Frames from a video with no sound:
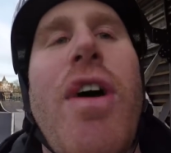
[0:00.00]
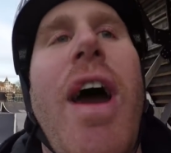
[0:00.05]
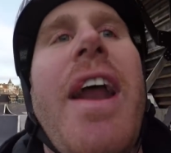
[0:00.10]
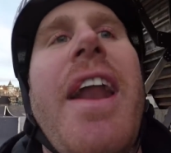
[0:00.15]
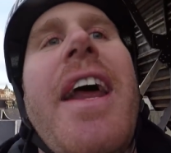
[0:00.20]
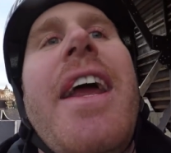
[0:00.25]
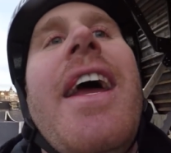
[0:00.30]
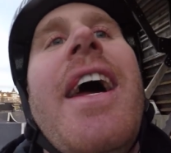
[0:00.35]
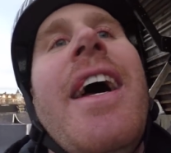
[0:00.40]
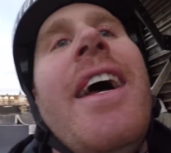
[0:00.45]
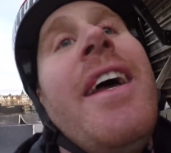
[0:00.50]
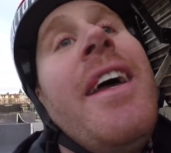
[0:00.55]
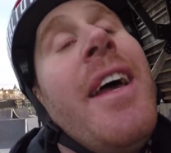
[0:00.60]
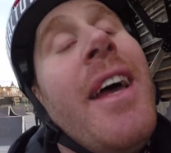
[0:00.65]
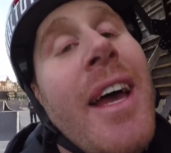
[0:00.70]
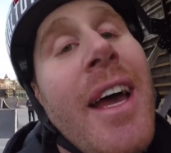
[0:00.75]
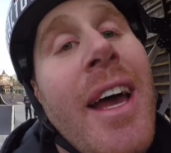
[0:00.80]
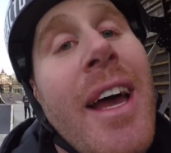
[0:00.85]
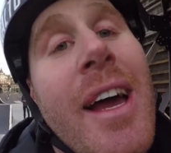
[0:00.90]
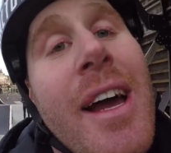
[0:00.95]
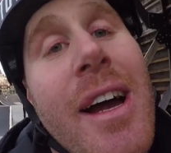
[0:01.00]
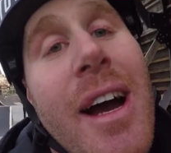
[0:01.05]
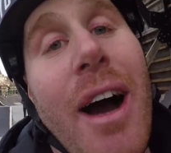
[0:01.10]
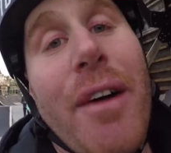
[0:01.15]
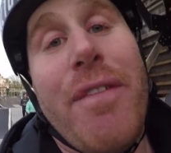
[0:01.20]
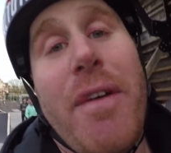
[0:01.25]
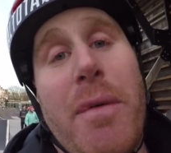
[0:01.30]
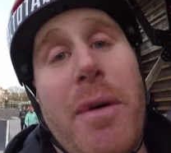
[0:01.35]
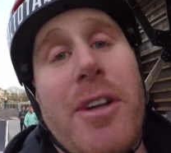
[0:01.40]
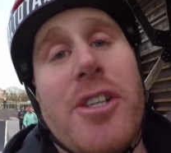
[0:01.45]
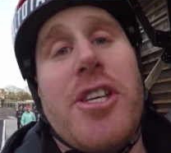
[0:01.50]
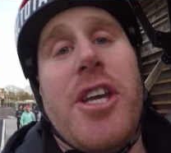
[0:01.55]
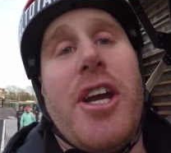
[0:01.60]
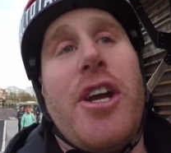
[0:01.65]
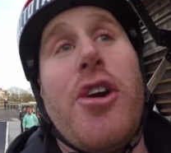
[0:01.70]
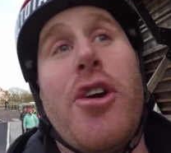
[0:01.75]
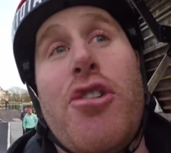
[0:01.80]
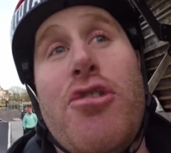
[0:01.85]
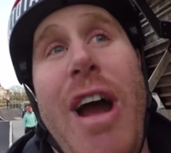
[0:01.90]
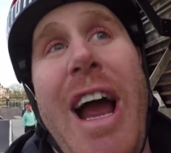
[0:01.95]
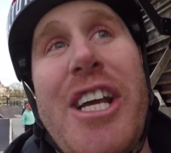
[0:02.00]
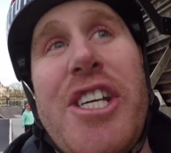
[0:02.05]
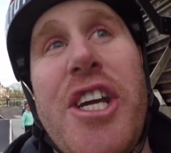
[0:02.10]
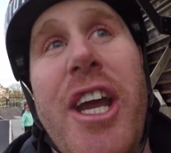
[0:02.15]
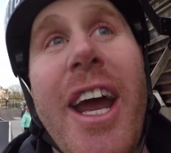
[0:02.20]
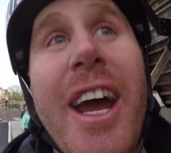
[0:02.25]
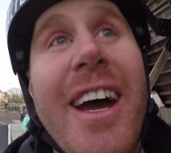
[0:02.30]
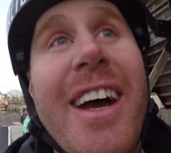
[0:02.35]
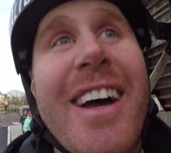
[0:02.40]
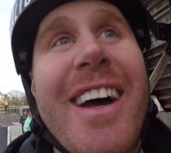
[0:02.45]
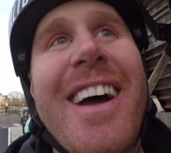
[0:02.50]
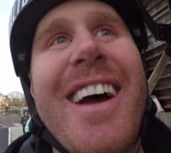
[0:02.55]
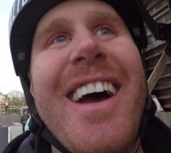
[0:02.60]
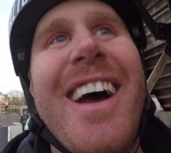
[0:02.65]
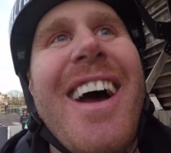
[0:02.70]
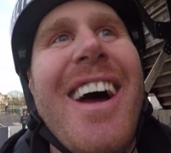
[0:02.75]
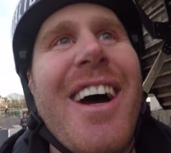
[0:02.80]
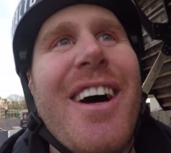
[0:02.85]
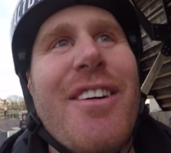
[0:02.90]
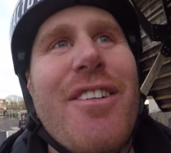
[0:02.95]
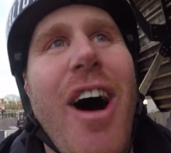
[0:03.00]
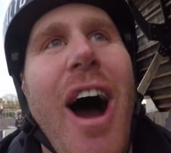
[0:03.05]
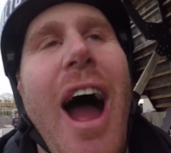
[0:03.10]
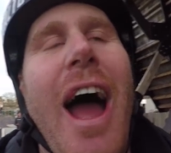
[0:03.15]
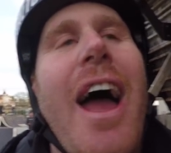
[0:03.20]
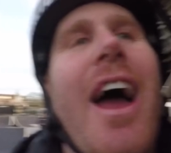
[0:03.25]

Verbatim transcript: ready, I think we're gonna see a good crash here. Right,